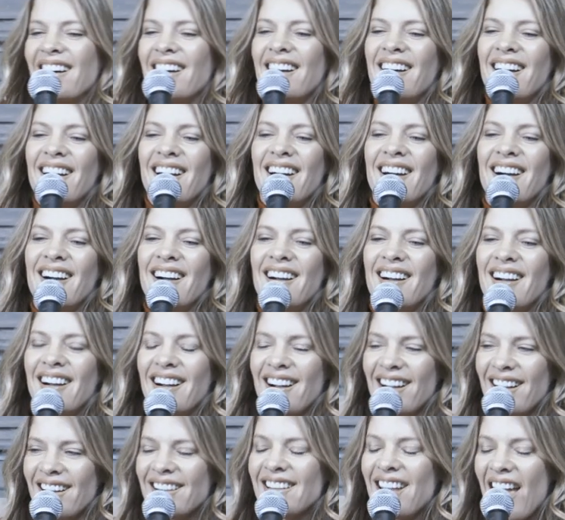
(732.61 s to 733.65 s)

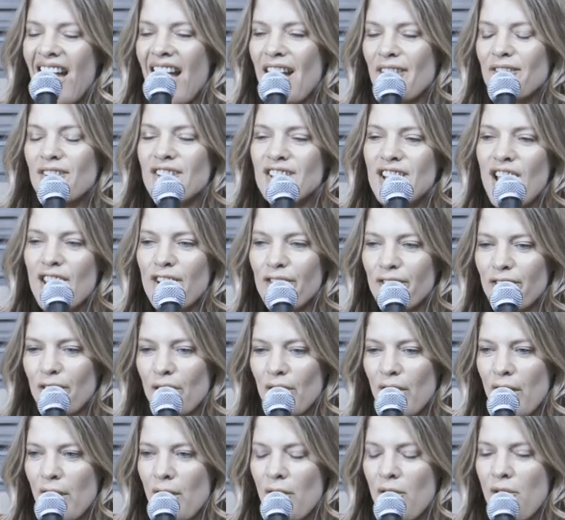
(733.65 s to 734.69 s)

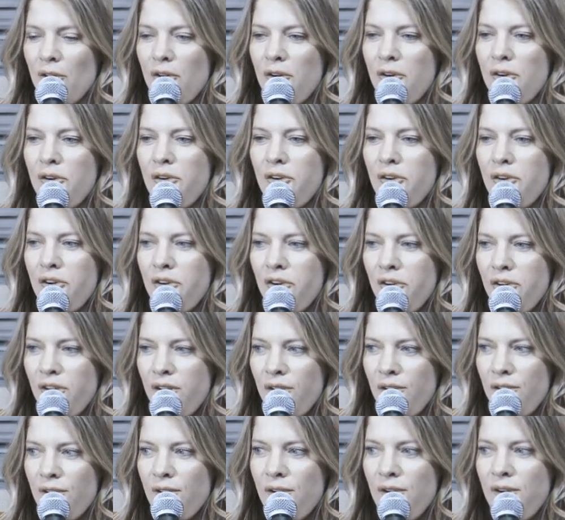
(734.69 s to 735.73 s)

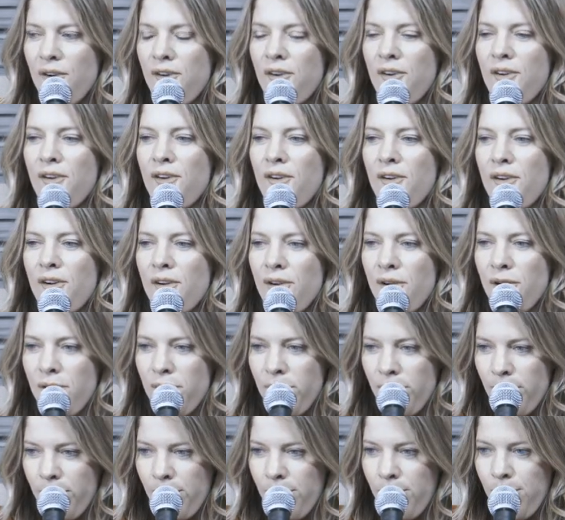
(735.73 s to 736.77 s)

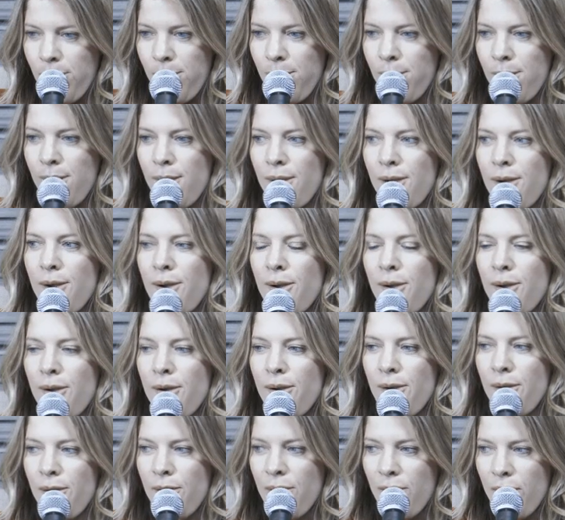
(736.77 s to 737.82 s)

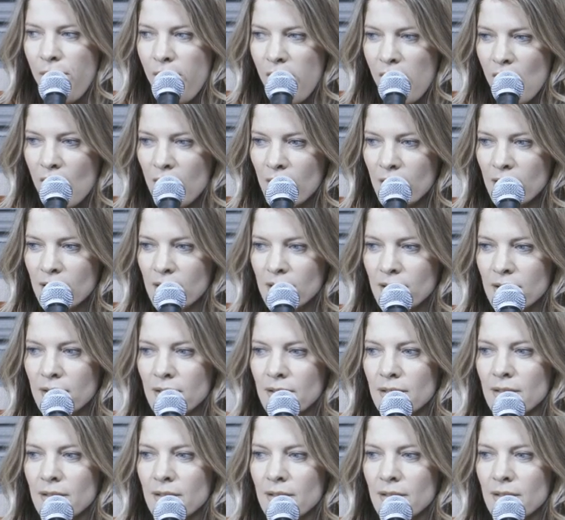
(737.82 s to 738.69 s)
(silent)